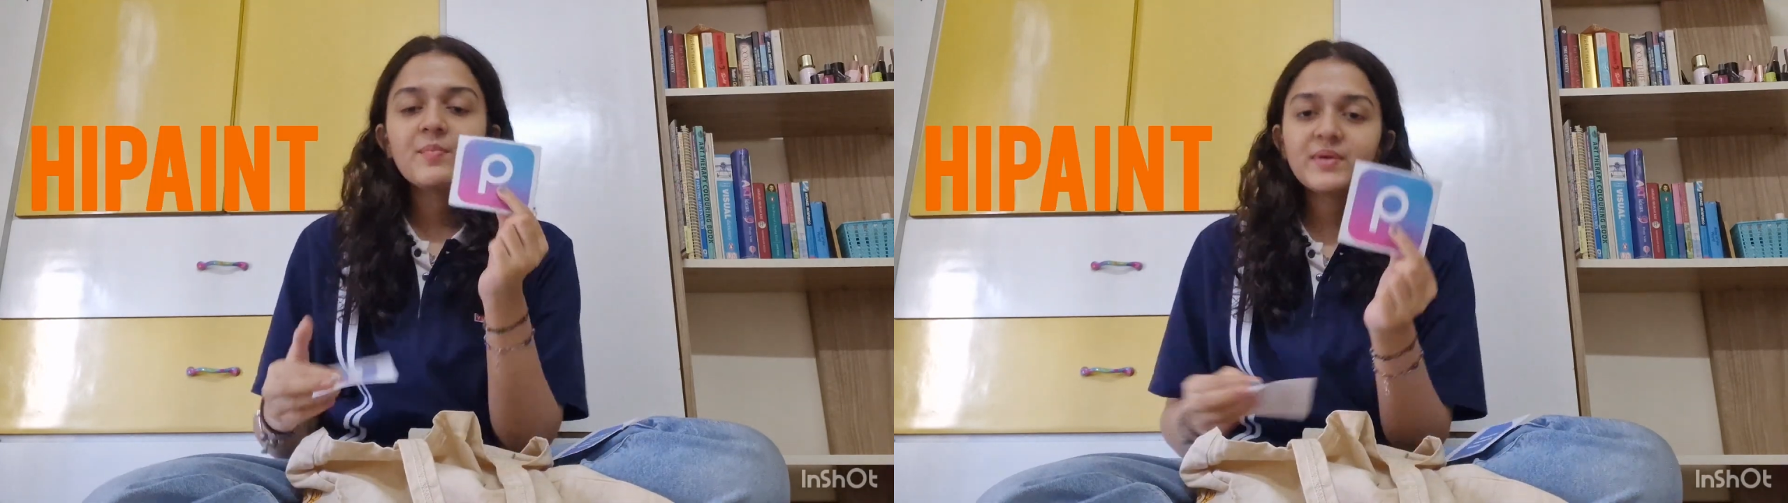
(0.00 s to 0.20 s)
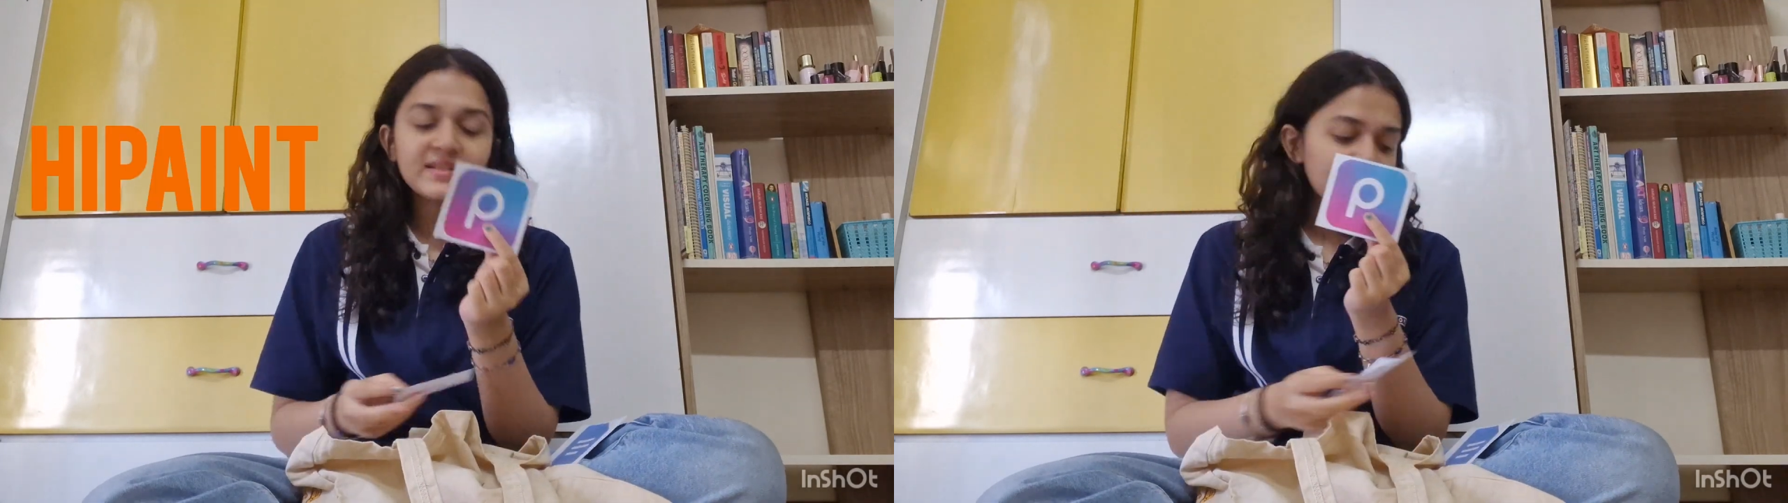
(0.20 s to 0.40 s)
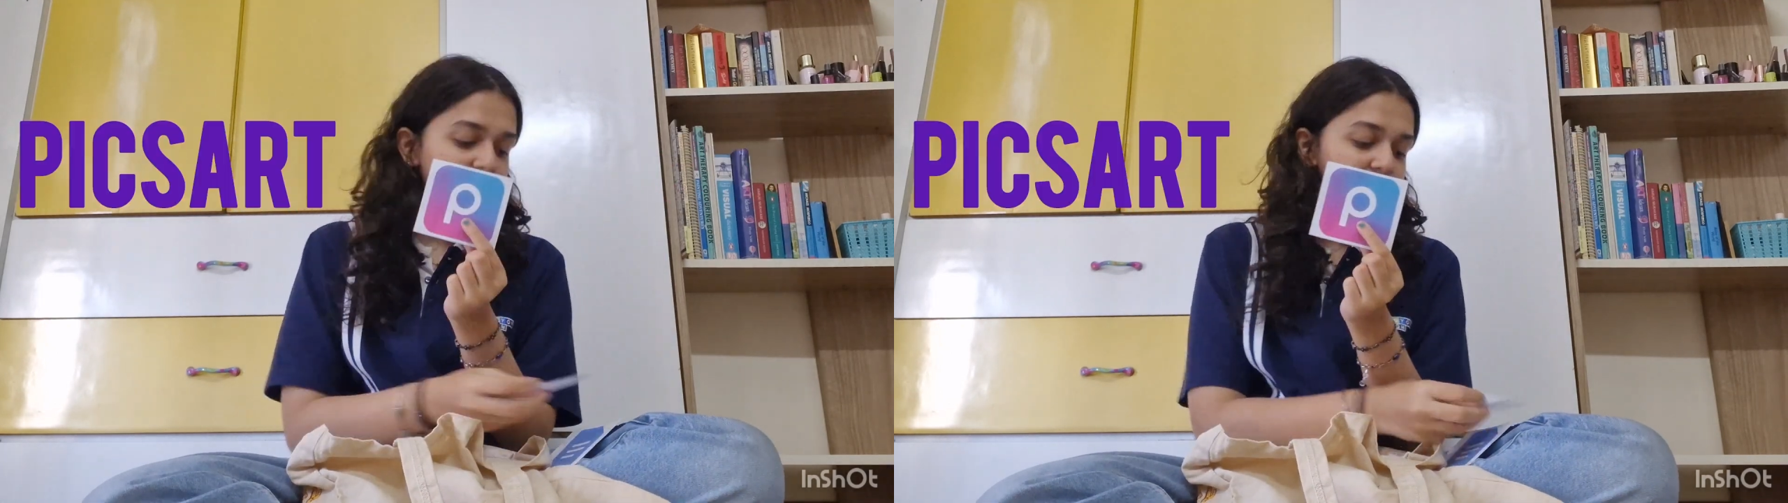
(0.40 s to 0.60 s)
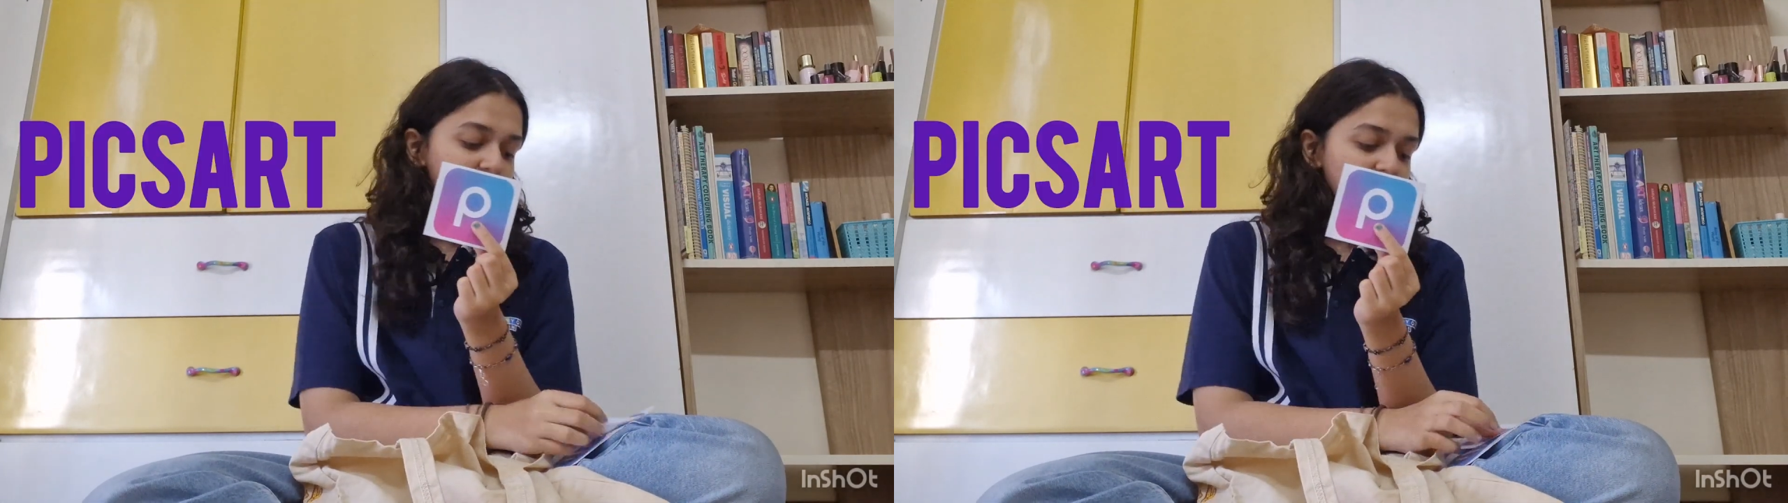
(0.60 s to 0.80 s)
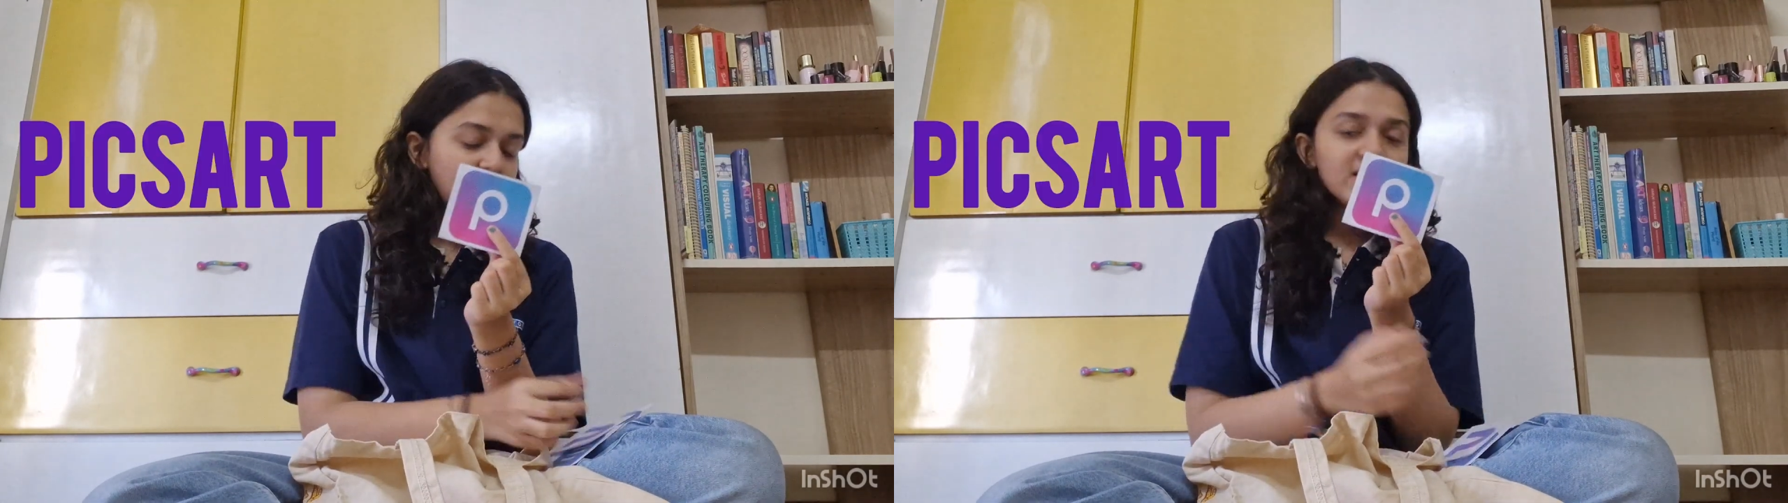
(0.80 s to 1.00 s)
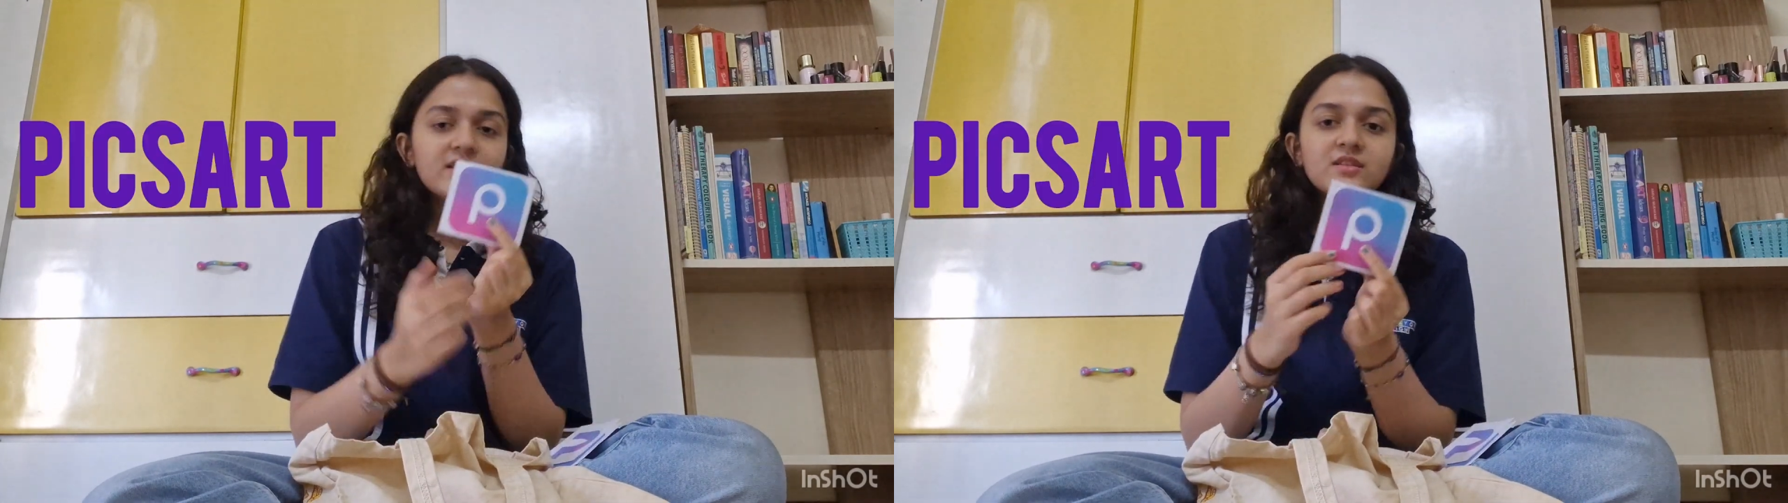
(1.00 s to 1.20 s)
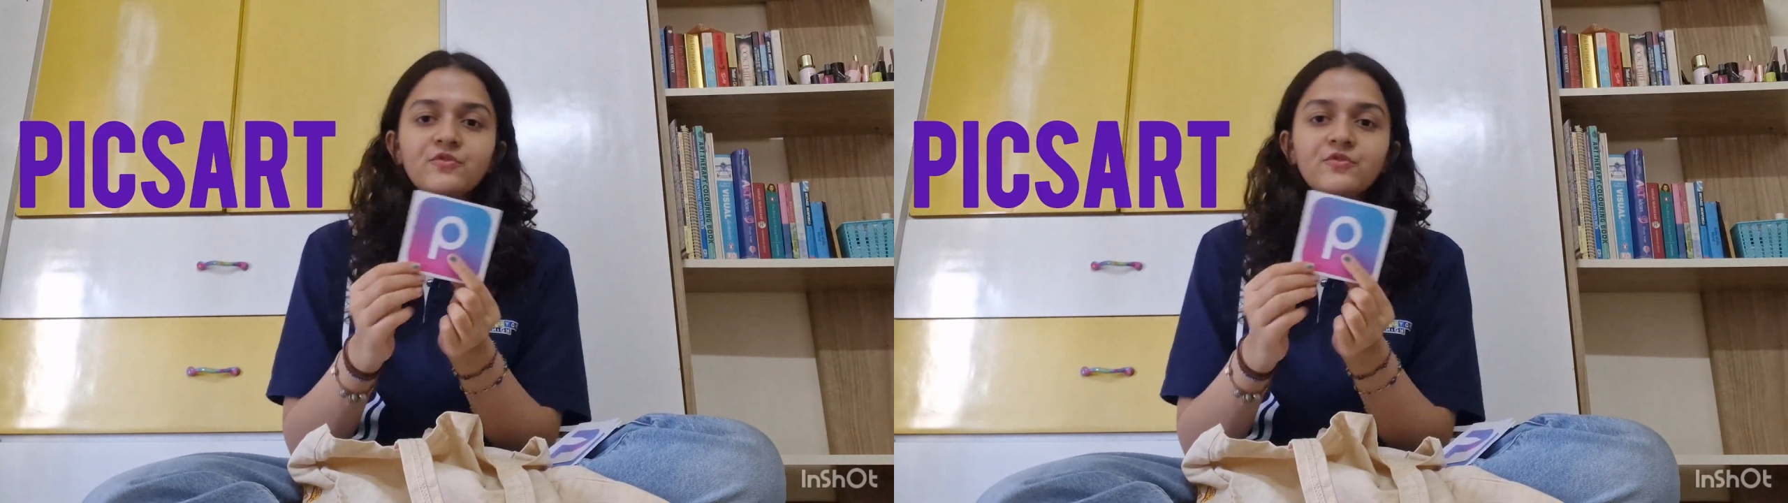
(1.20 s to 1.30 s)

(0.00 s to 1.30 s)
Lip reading: PicsArt is a